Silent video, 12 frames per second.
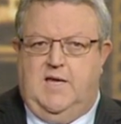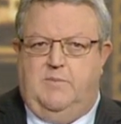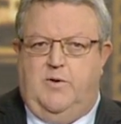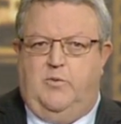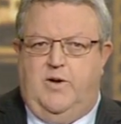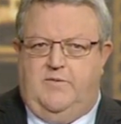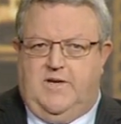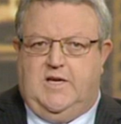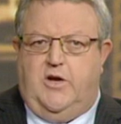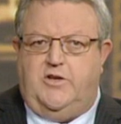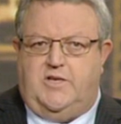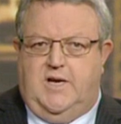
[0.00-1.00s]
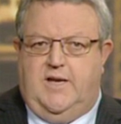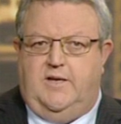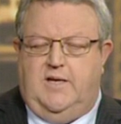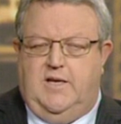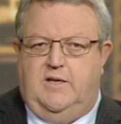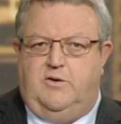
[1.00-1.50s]
But we've
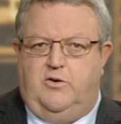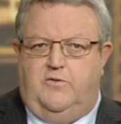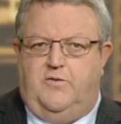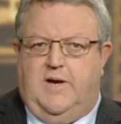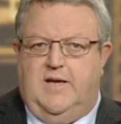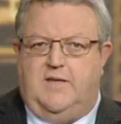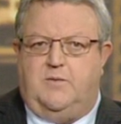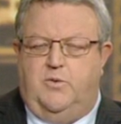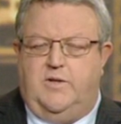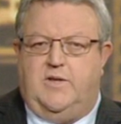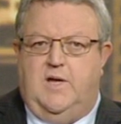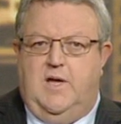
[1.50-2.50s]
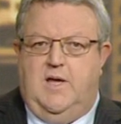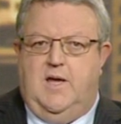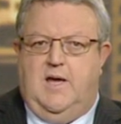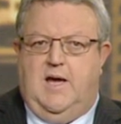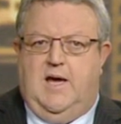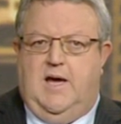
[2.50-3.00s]
negotiated in good faith with
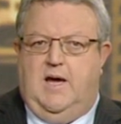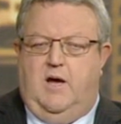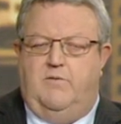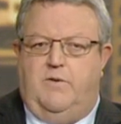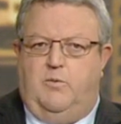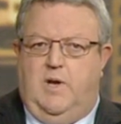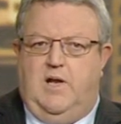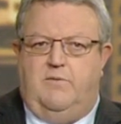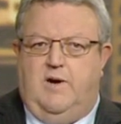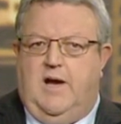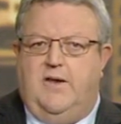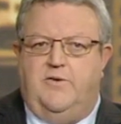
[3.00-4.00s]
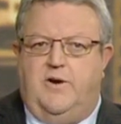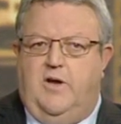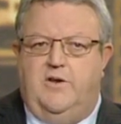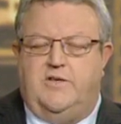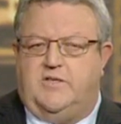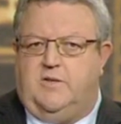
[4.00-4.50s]
well over 100
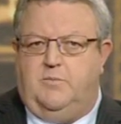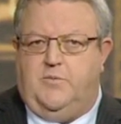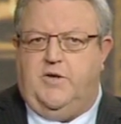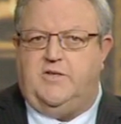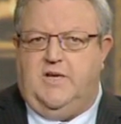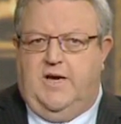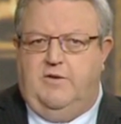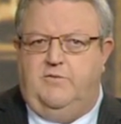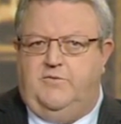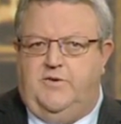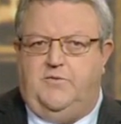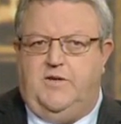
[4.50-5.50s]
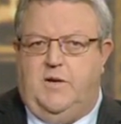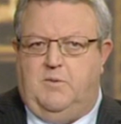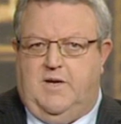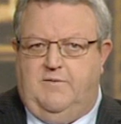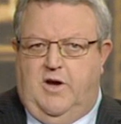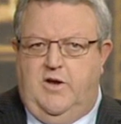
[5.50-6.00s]
owners, approaching 150, I
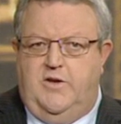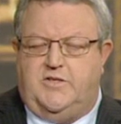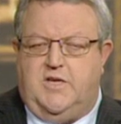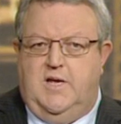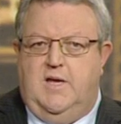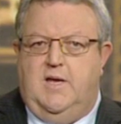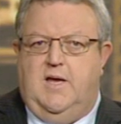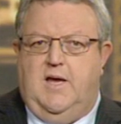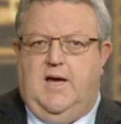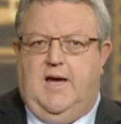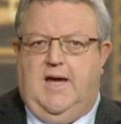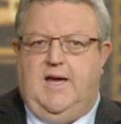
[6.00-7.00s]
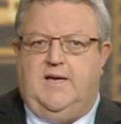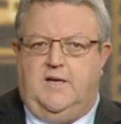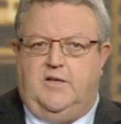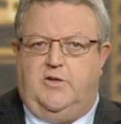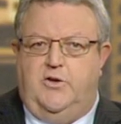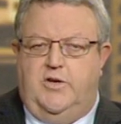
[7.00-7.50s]
believe, owners and
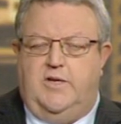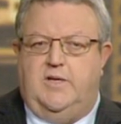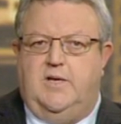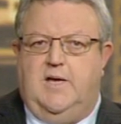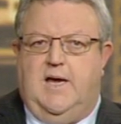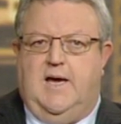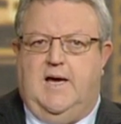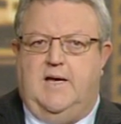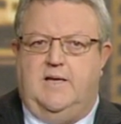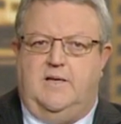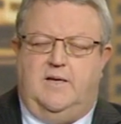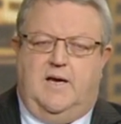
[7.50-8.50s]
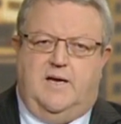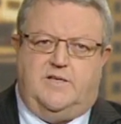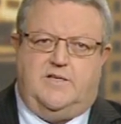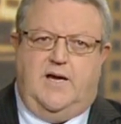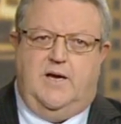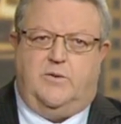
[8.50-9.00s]
concluded
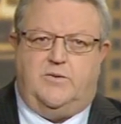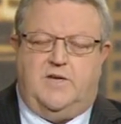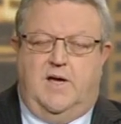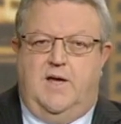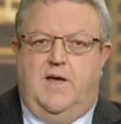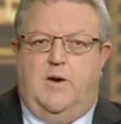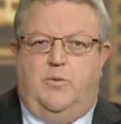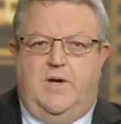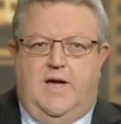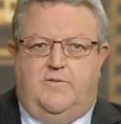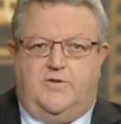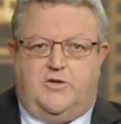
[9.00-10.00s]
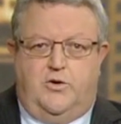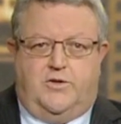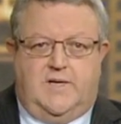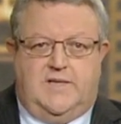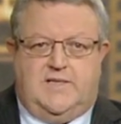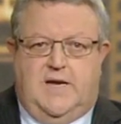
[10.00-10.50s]
sales. We have 2
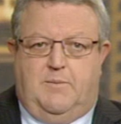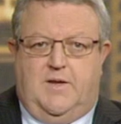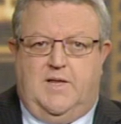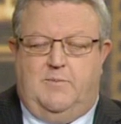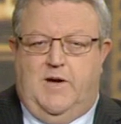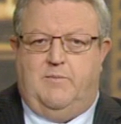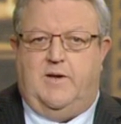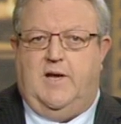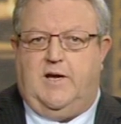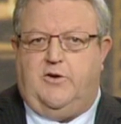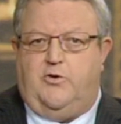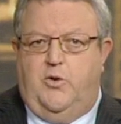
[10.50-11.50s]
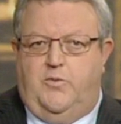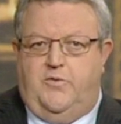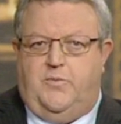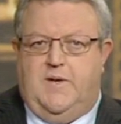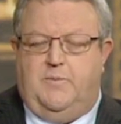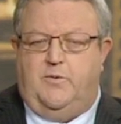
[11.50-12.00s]
things happening at the moment. A group
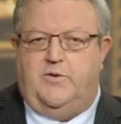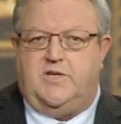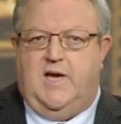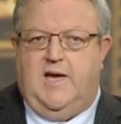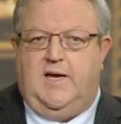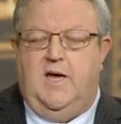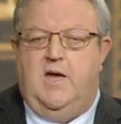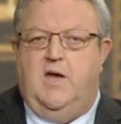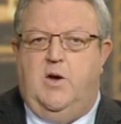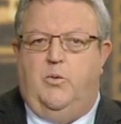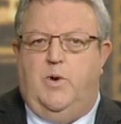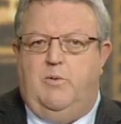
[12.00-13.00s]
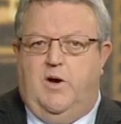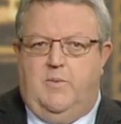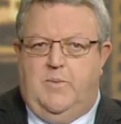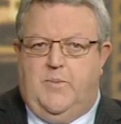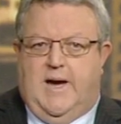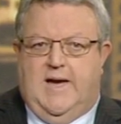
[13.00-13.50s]
of people saying we want to
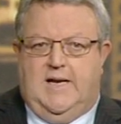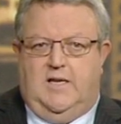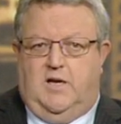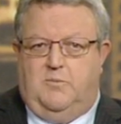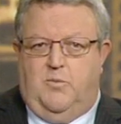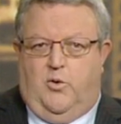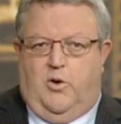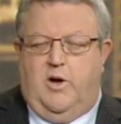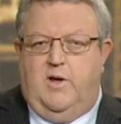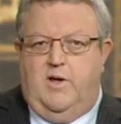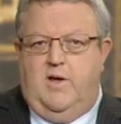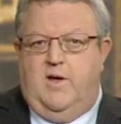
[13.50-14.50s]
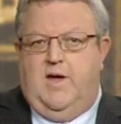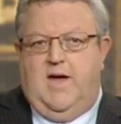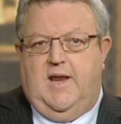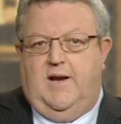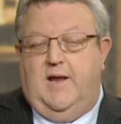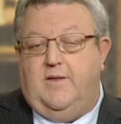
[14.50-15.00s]
be paid a lot more,
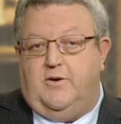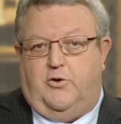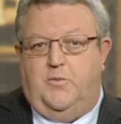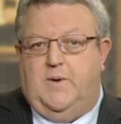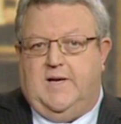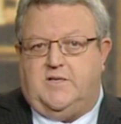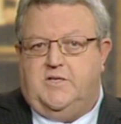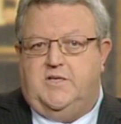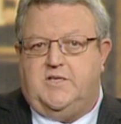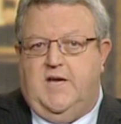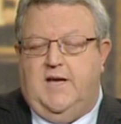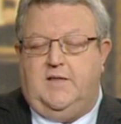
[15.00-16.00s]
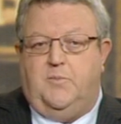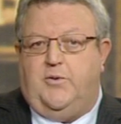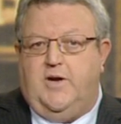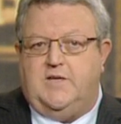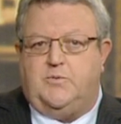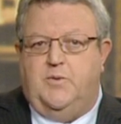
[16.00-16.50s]
and another group actually saying the
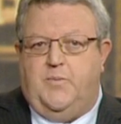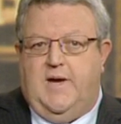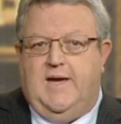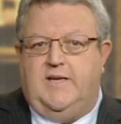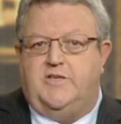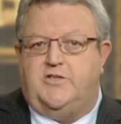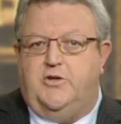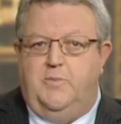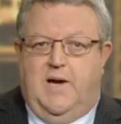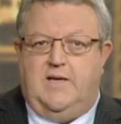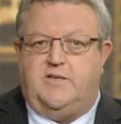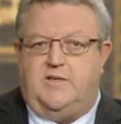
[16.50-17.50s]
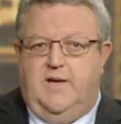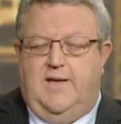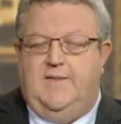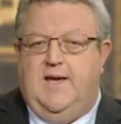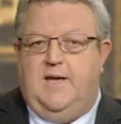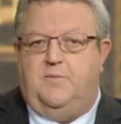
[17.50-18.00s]
price we're paying is too much,
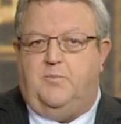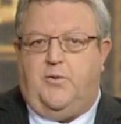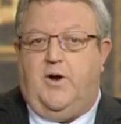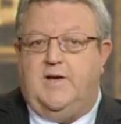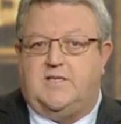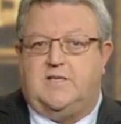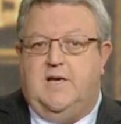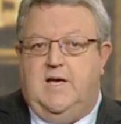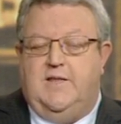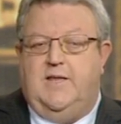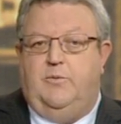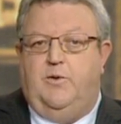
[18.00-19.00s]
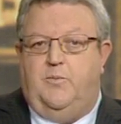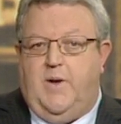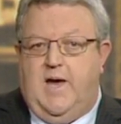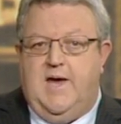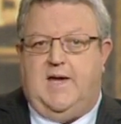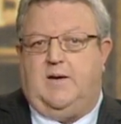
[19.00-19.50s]
and that price that we're
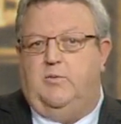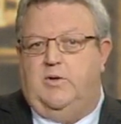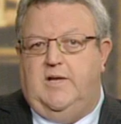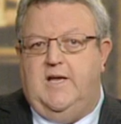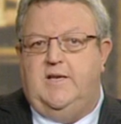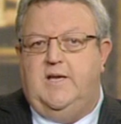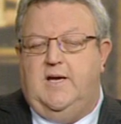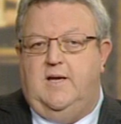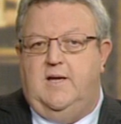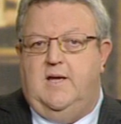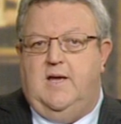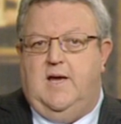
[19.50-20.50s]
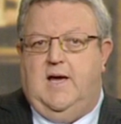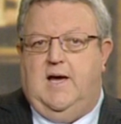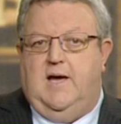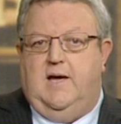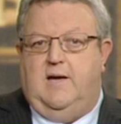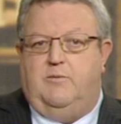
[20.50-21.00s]
paying will hinder
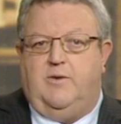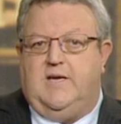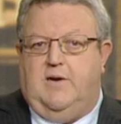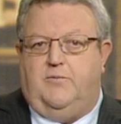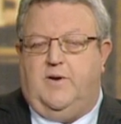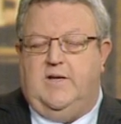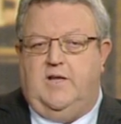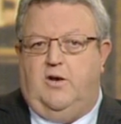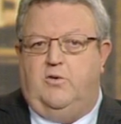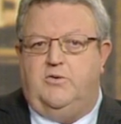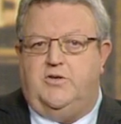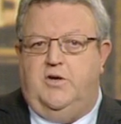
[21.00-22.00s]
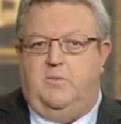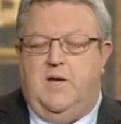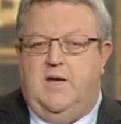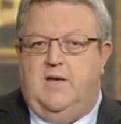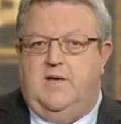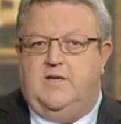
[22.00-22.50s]
a recovery in the long term.
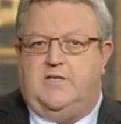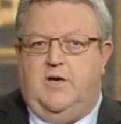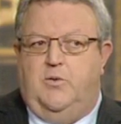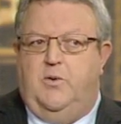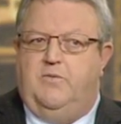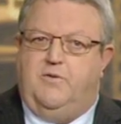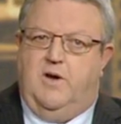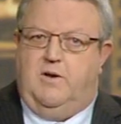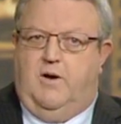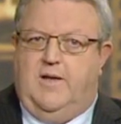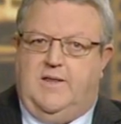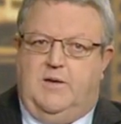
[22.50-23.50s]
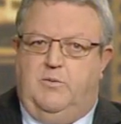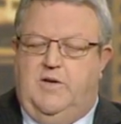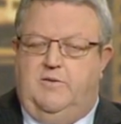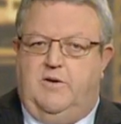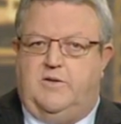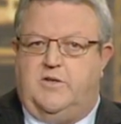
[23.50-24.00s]
So we've got, I think when
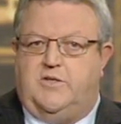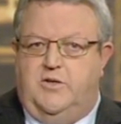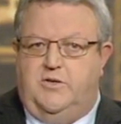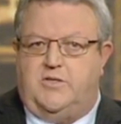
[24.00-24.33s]
you've got the two